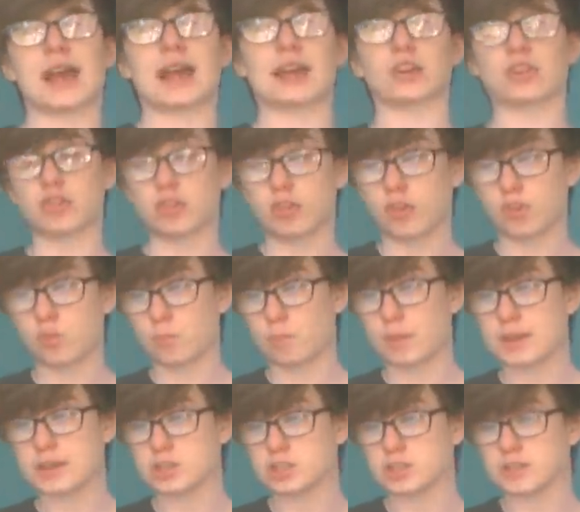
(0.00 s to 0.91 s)
and
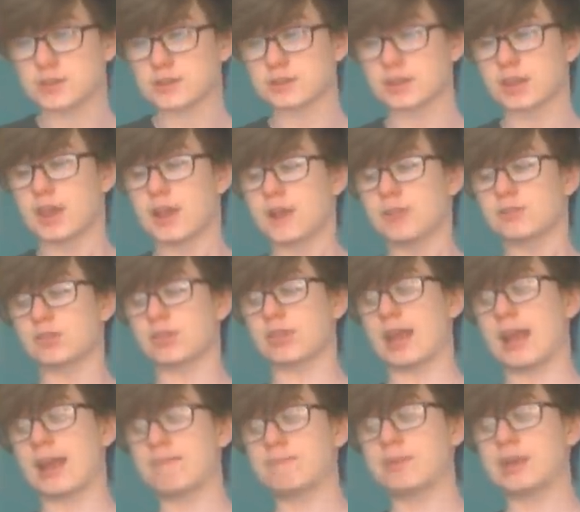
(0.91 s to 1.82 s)
crossbenchers. So
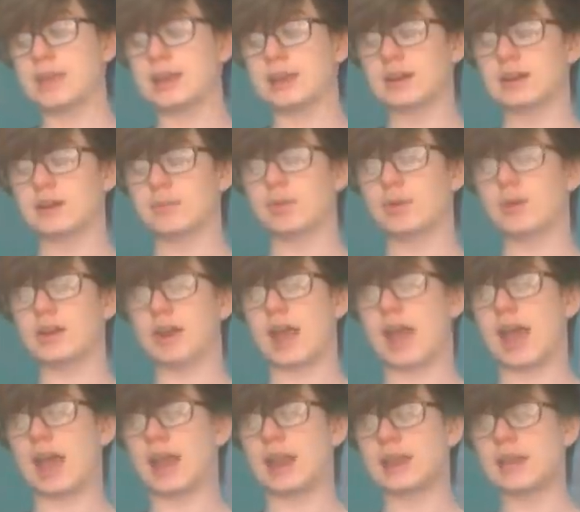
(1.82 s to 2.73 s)
the MP can appoint
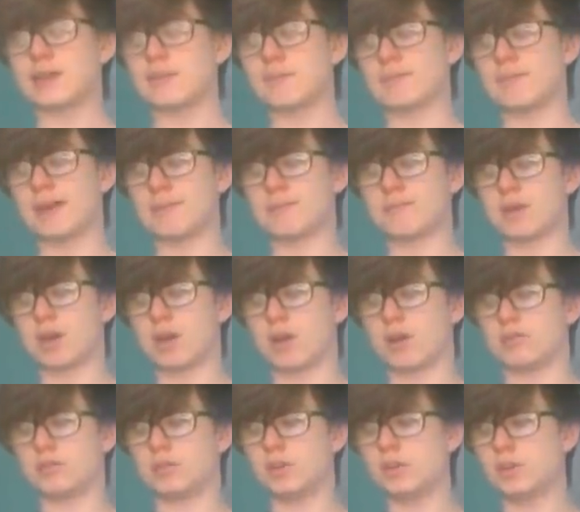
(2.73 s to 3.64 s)
any member
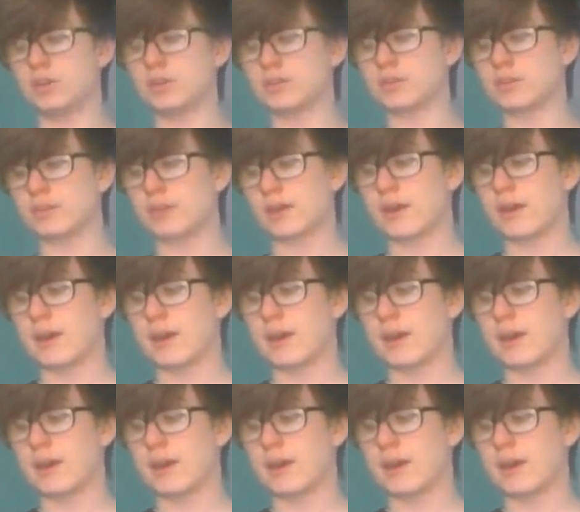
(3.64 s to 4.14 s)
of Lords,